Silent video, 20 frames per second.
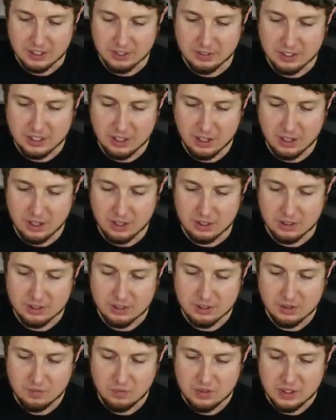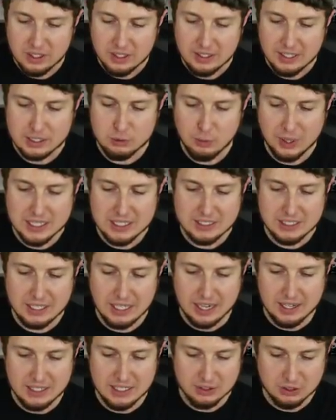There they are. That's why I said
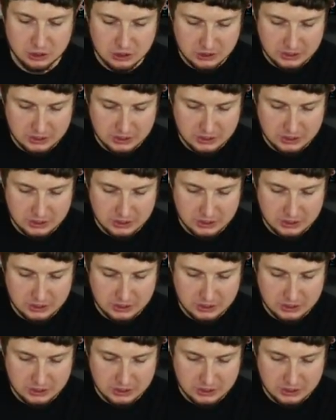I think they're